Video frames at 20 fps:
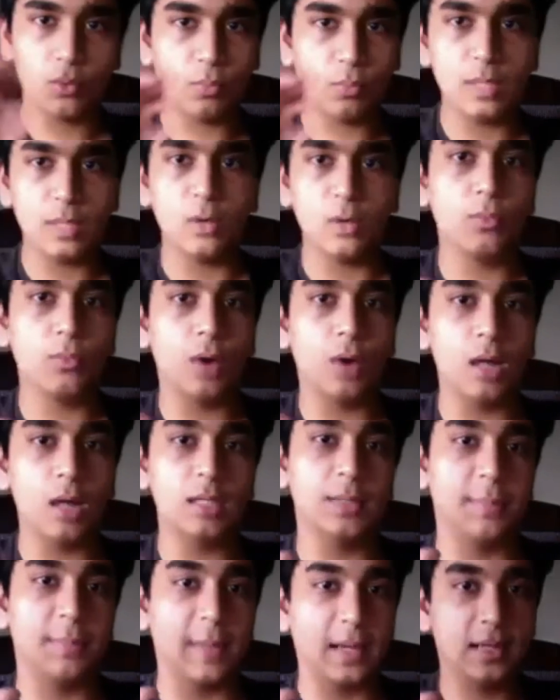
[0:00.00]
don't want to
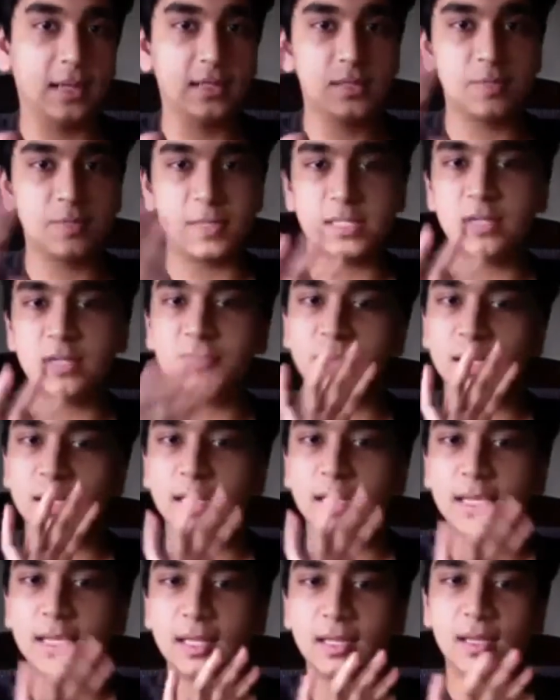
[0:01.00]
pick
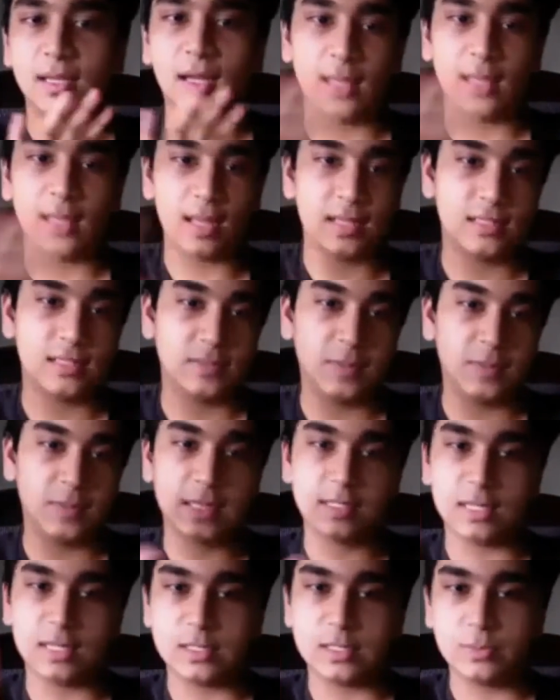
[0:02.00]
specifically against
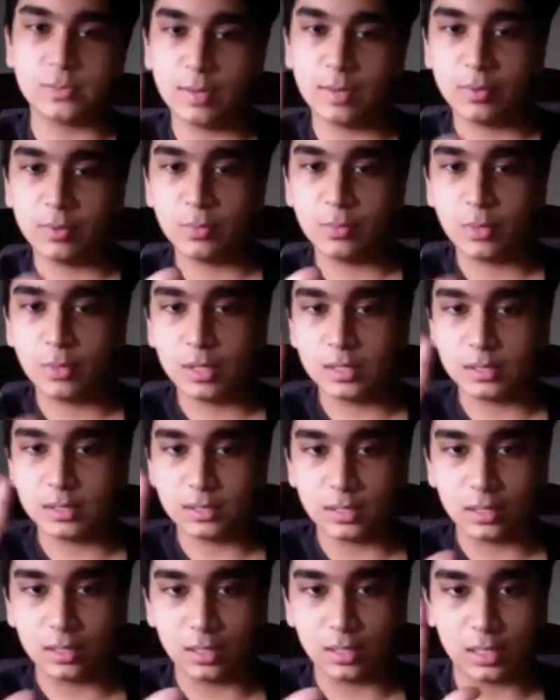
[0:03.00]
things. That's why
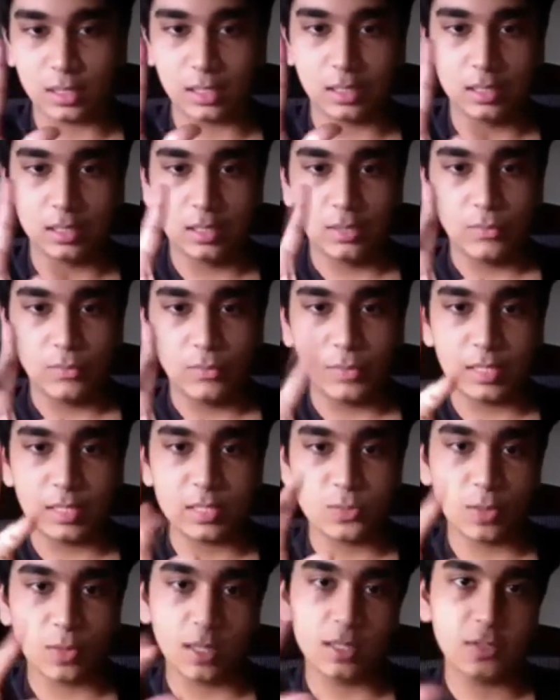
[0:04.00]
we just
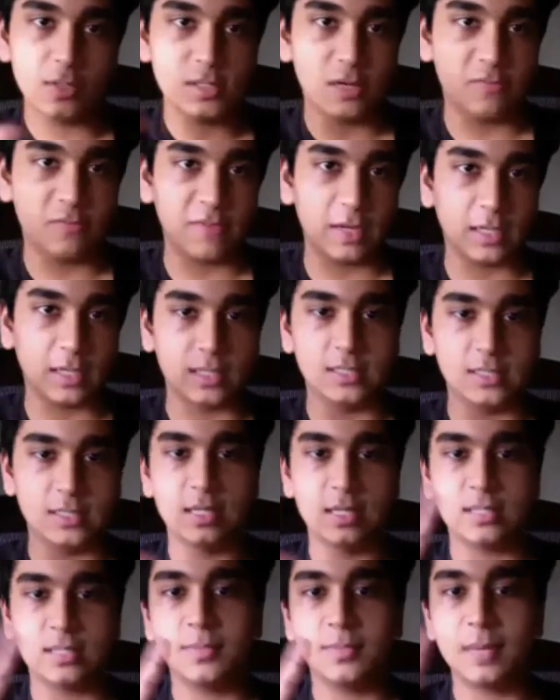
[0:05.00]
want to use our fingers.
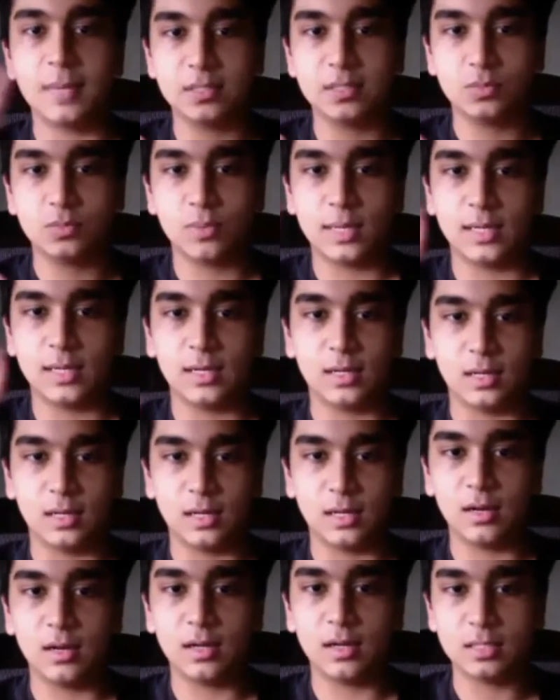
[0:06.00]
That's the best way to
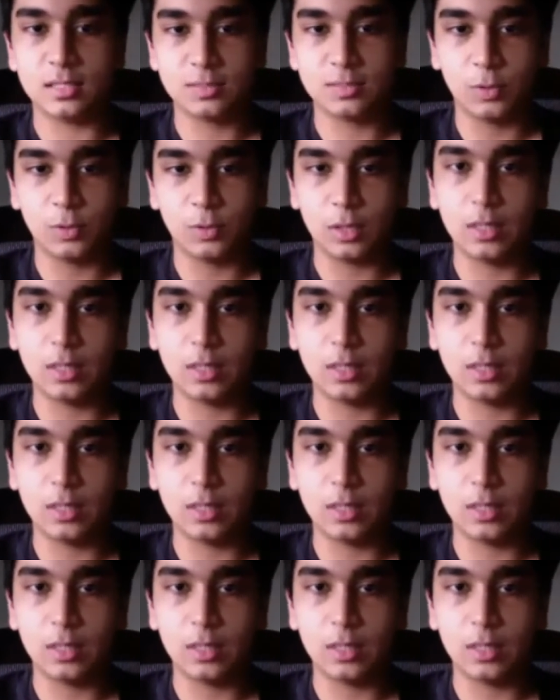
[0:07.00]
learn this function.